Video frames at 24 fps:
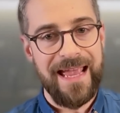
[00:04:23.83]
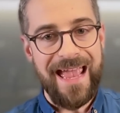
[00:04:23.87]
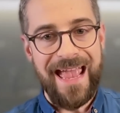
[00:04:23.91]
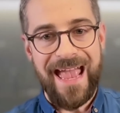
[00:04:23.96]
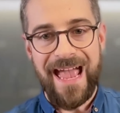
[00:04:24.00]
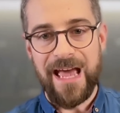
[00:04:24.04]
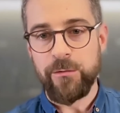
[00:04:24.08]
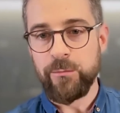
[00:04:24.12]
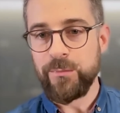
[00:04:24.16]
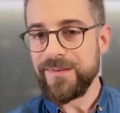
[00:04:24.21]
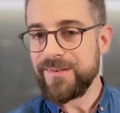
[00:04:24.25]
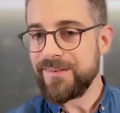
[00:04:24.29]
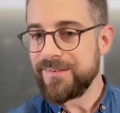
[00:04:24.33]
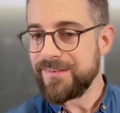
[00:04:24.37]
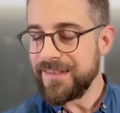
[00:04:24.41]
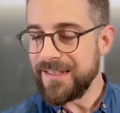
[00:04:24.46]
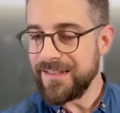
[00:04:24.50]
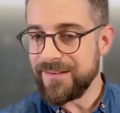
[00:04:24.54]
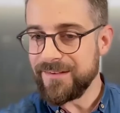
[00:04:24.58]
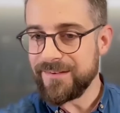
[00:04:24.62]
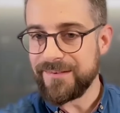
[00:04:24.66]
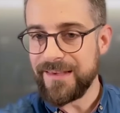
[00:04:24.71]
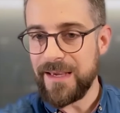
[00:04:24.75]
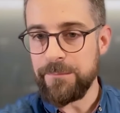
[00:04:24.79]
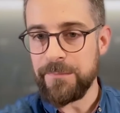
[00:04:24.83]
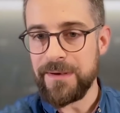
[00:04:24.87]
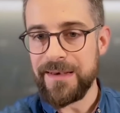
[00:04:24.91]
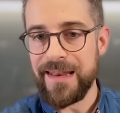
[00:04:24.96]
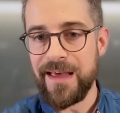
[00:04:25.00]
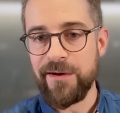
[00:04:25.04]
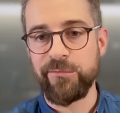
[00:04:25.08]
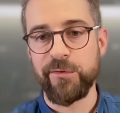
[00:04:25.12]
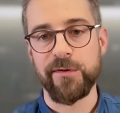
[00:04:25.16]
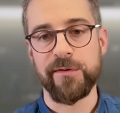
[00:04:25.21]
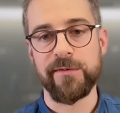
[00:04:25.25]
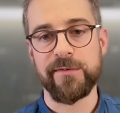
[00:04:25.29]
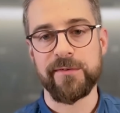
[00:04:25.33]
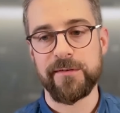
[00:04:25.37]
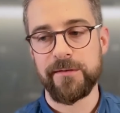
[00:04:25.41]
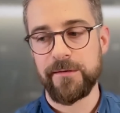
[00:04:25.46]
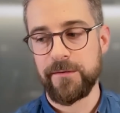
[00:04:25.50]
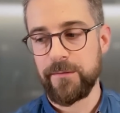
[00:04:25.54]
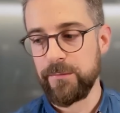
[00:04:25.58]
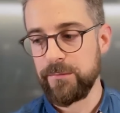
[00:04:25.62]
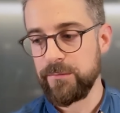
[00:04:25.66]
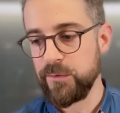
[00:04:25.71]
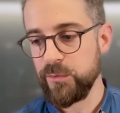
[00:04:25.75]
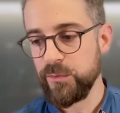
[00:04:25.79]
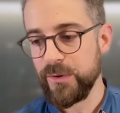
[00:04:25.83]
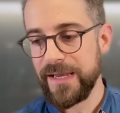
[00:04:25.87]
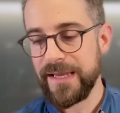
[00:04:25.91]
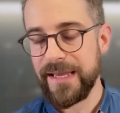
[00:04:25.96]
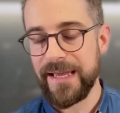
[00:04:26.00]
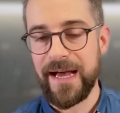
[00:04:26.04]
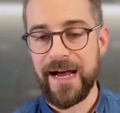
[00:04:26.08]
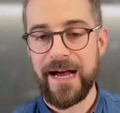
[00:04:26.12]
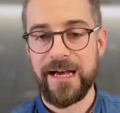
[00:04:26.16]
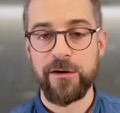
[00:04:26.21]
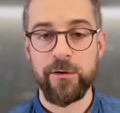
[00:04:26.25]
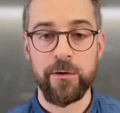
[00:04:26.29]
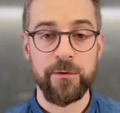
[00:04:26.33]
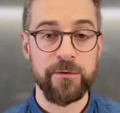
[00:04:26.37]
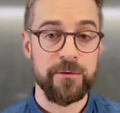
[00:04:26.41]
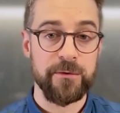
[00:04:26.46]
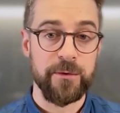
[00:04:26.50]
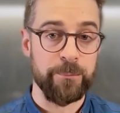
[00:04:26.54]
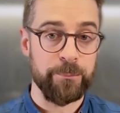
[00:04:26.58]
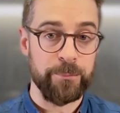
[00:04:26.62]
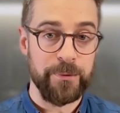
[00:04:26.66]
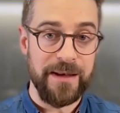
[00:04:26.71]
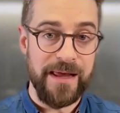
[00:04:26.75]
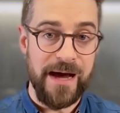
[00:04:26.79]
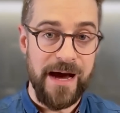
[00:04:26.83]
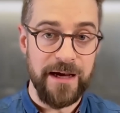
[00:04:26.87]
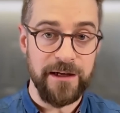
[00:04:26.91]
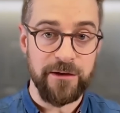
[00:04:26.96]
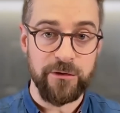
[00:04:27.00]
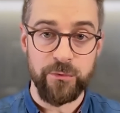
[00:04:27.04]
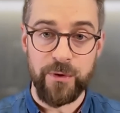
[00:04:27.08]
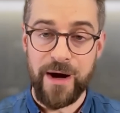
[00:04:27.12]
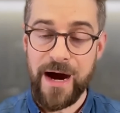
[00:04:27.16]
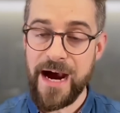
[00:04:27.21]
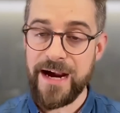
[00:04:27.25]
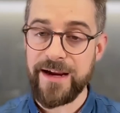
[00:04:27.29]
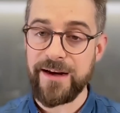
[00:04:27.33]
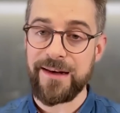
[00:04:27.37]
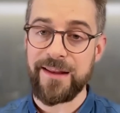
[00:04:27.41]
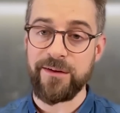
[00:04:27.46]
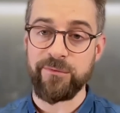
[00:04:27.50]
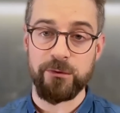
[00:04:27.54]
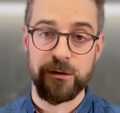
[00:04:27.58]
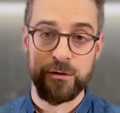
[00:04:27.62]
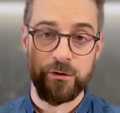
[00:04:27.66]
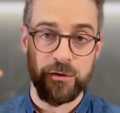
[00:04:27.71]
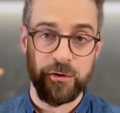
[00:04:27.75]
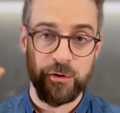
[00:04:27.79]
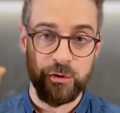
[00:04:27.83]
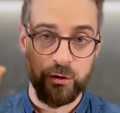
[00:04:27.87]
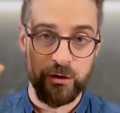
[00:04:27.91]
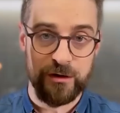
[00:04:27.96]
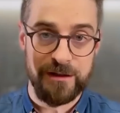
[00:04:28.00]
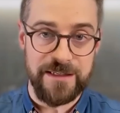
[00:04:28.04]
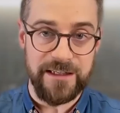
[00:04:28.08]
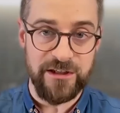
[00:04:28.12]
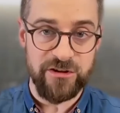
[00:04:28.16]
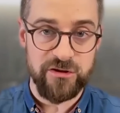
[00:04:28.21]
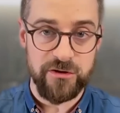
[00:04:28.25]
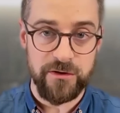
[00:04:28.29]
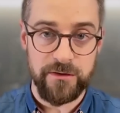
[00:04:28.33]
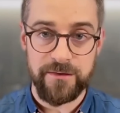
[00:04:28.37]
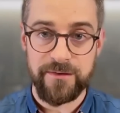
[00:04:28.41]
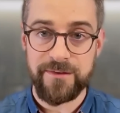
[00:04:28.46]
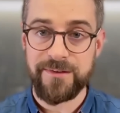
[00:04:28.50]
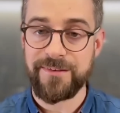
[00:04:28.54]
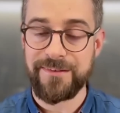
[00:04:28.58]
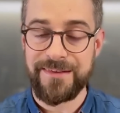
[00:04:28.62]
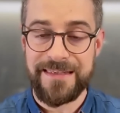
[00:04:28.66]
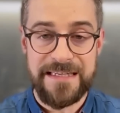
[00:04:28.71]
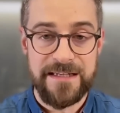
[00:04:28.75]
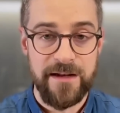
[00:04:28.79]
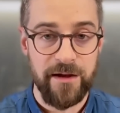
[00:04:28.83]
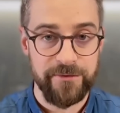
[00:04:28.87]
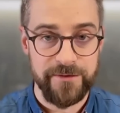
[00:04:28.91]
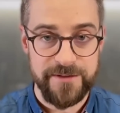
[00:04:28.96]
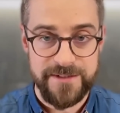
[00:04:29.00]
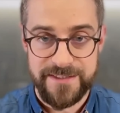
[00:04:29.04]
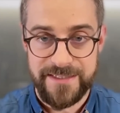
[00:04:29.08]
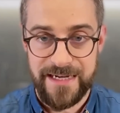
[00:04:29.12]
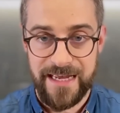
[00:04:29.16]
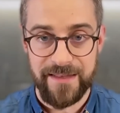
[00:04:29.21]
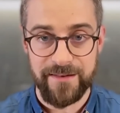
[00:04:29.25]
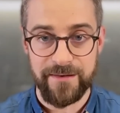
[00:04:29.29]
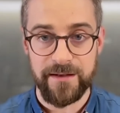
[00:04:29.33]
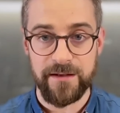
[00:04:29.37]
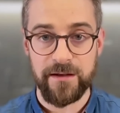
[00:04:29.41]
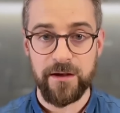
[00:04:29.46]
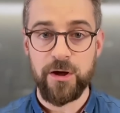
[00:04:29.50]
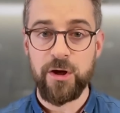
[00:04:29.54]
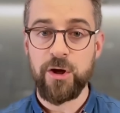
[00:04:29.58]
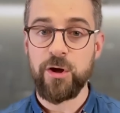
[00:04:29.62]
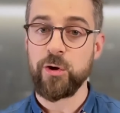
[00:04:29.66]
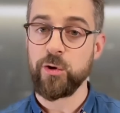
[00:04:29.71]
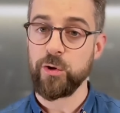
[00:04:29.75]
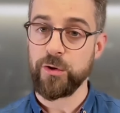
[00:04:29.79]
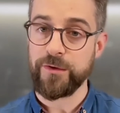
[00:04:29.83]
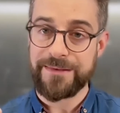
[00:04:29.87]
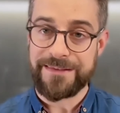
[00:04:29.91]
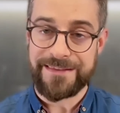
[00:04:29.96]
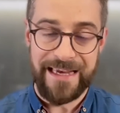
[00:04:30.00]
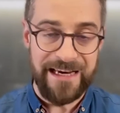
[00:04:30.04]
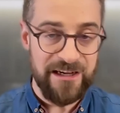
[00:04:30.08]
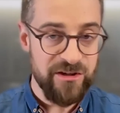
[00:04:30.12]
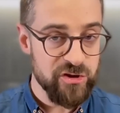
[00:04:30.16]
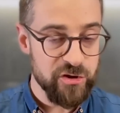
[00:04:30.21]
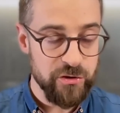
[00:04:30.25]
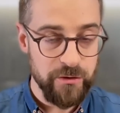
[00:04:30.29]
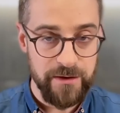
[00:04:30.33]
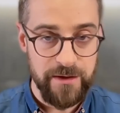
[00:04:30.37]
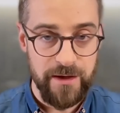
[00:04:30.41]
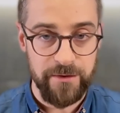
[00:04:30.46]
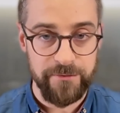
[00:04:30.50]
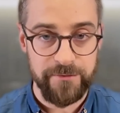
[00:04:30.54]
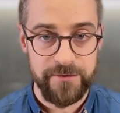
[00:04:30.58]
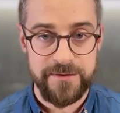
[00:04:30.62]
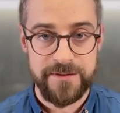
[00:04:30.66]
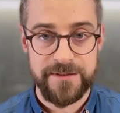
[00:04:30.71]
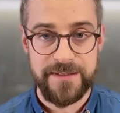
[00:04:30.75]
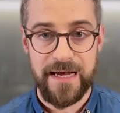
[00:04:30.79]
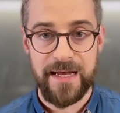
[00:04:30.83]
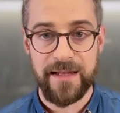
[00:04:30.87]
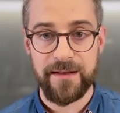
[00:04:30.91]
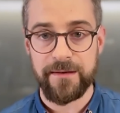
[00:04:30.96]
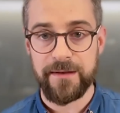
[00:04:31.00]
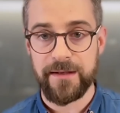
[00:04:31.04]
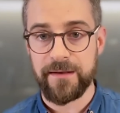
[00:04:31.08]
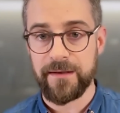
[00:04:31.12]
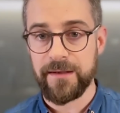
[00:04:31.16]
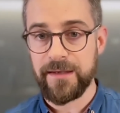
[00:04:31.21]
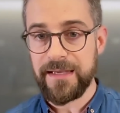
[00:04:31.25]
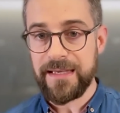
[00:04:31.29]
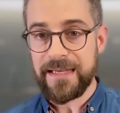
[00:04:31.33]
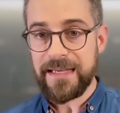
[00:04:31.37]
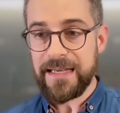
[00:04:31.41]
And we see the same levels through A I also apply to higher level cognition, scene understanding, contextual understanding,